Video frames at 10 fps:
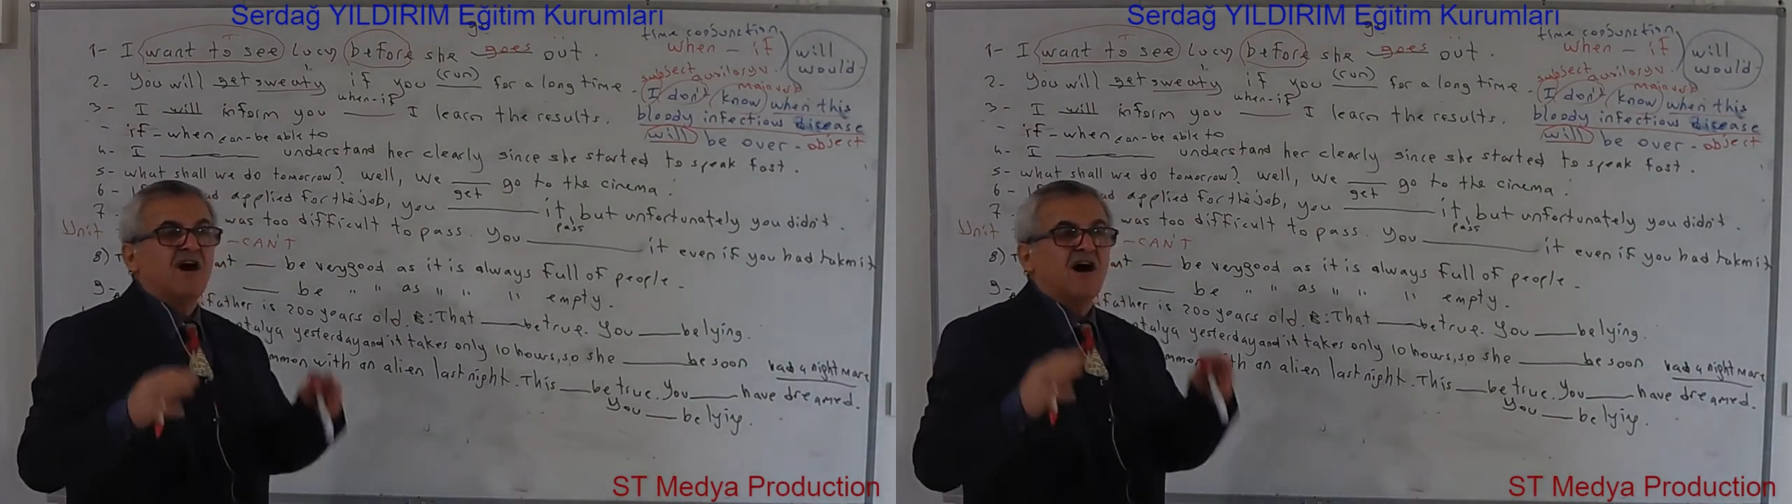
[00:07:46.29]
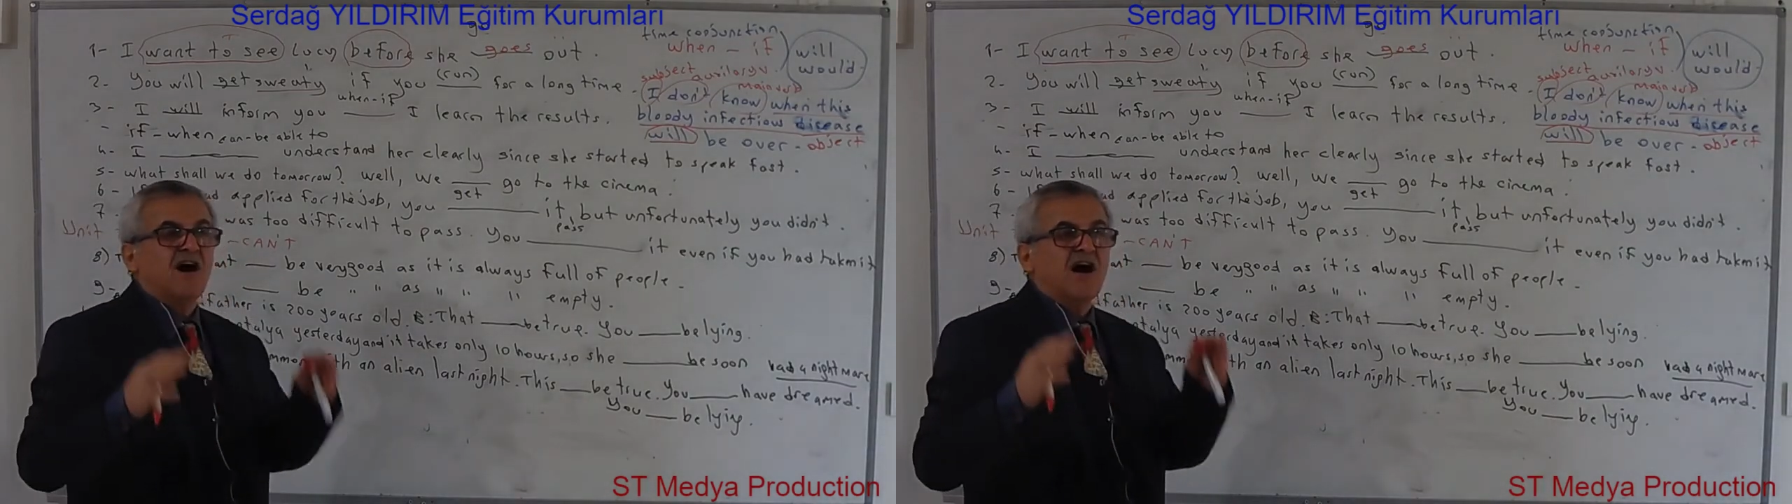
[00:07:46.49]

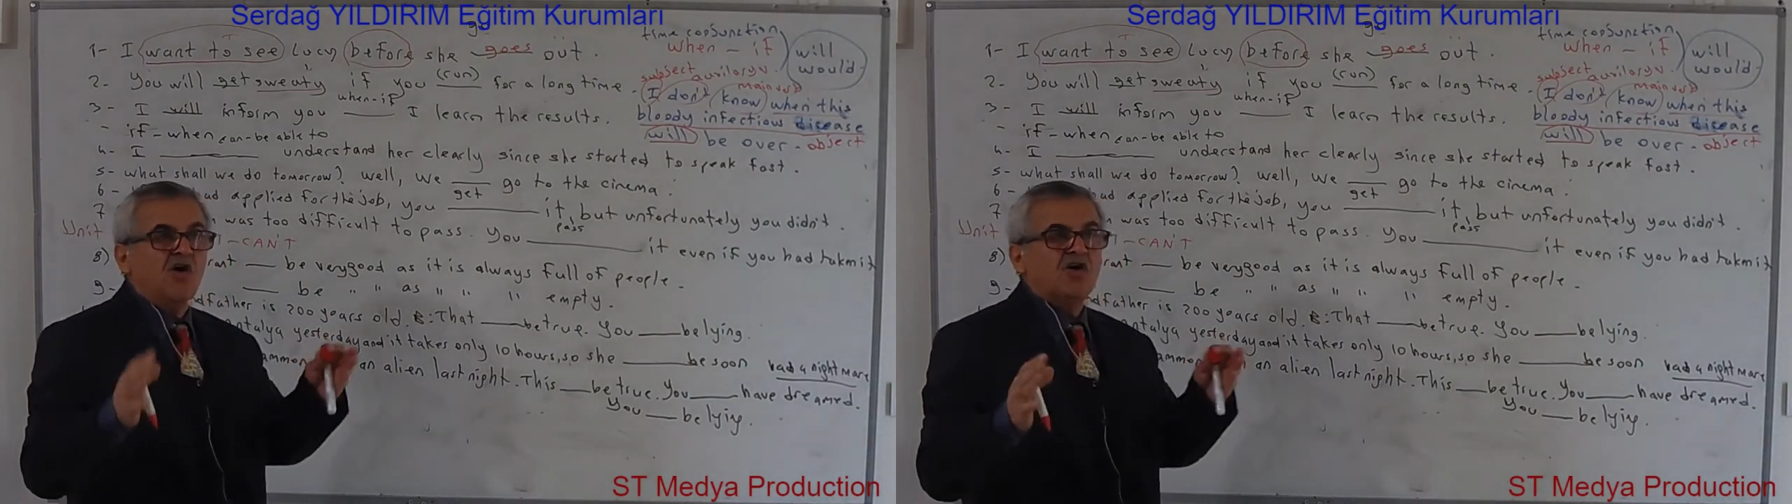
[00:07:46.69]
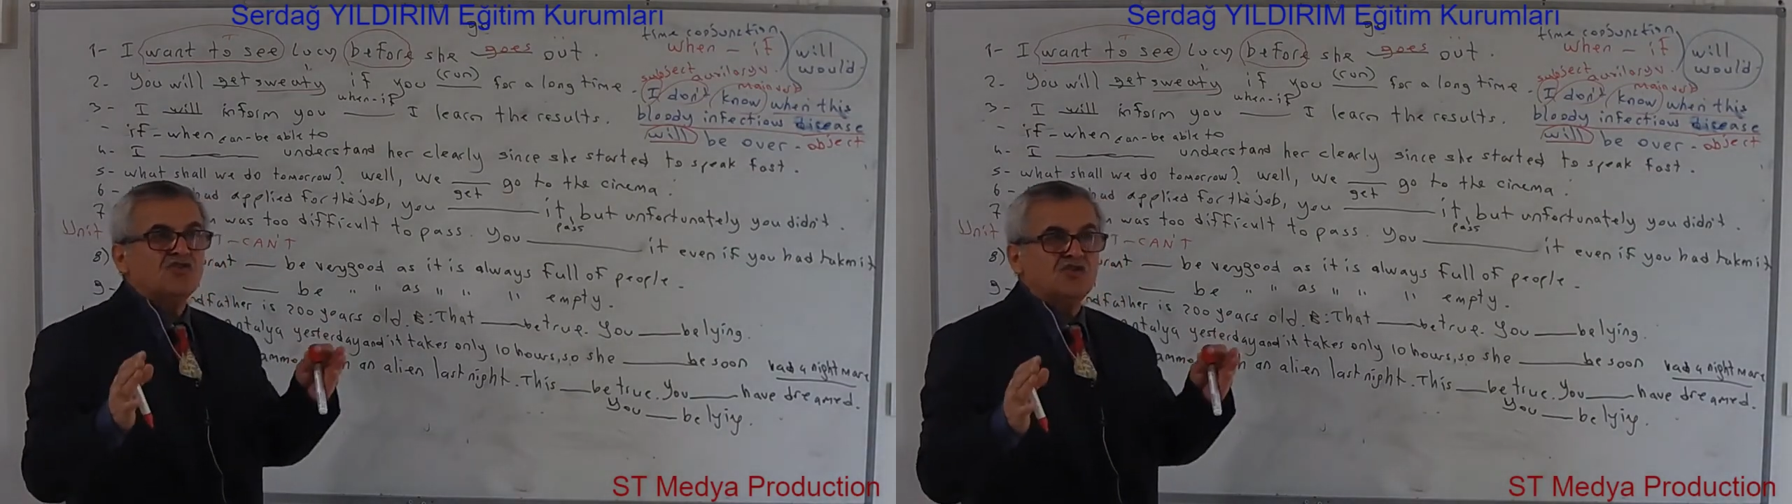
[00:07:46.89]
I
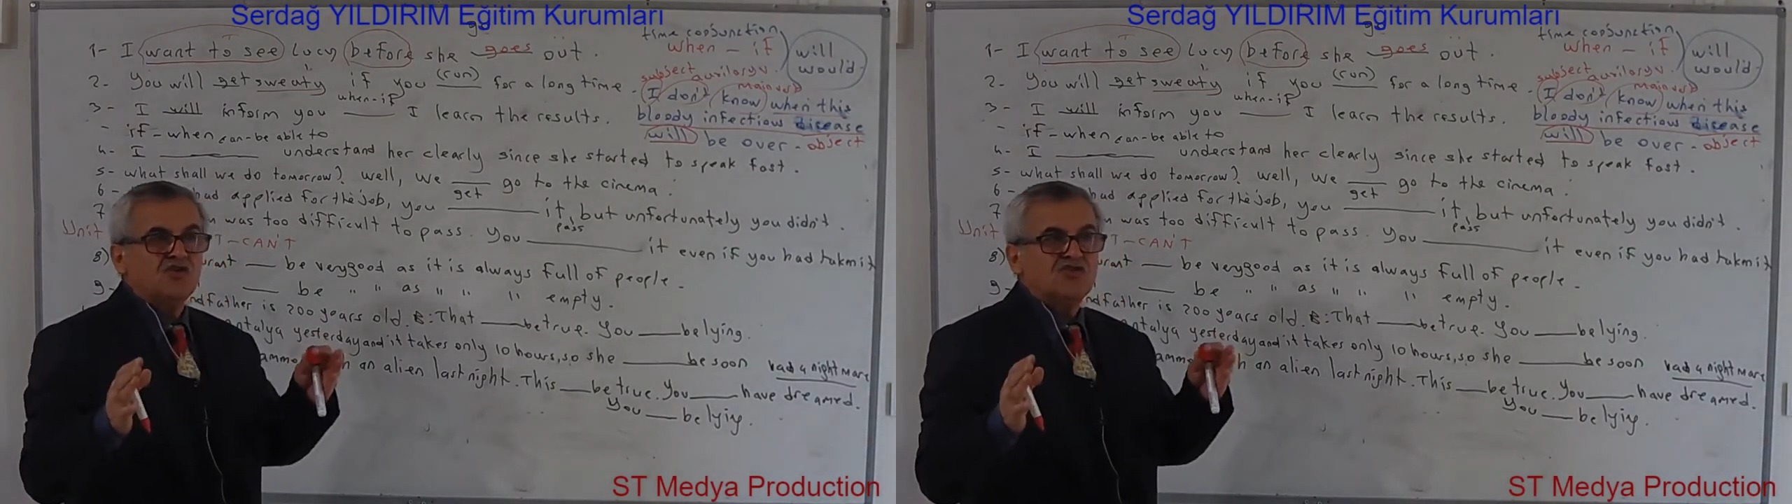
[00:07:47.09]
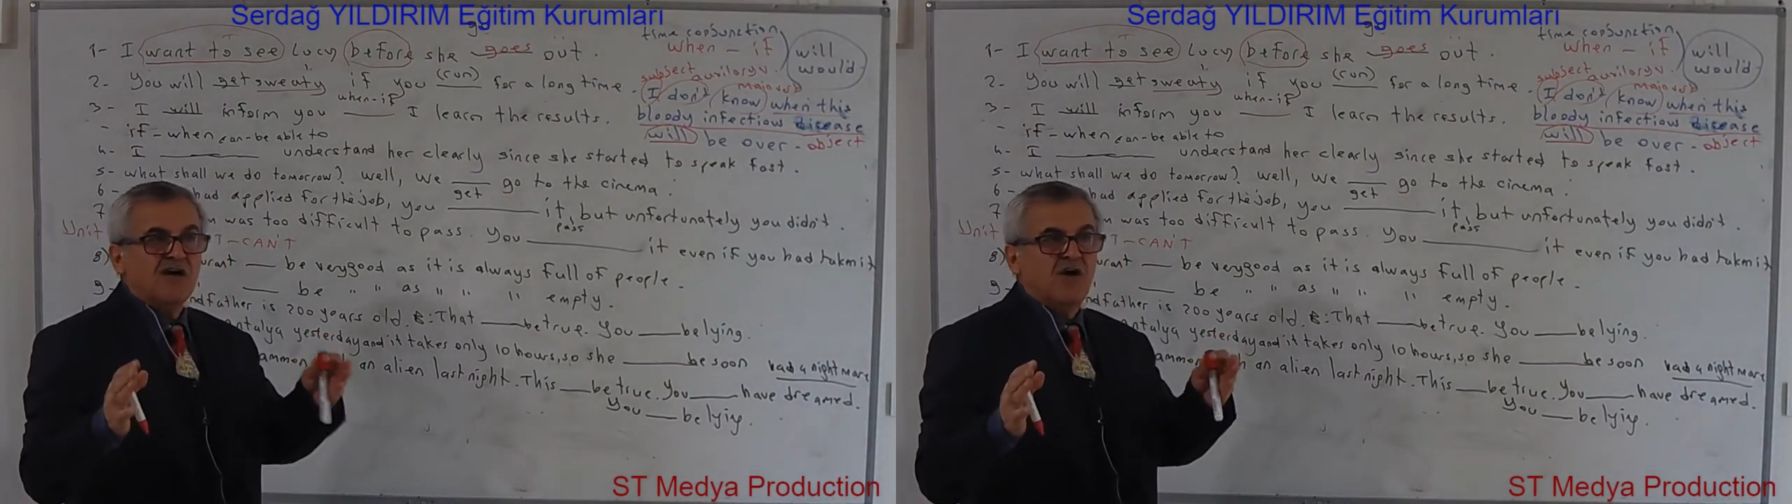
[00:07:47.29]
heard your
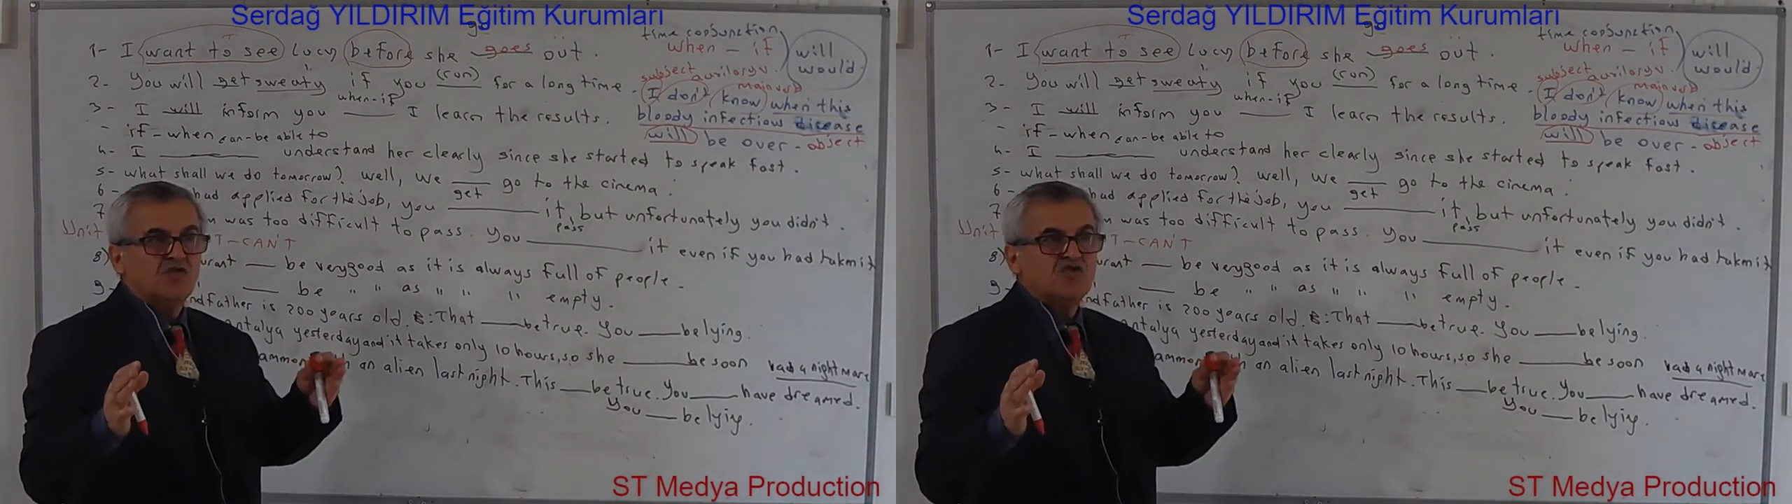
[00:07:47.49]
sounds,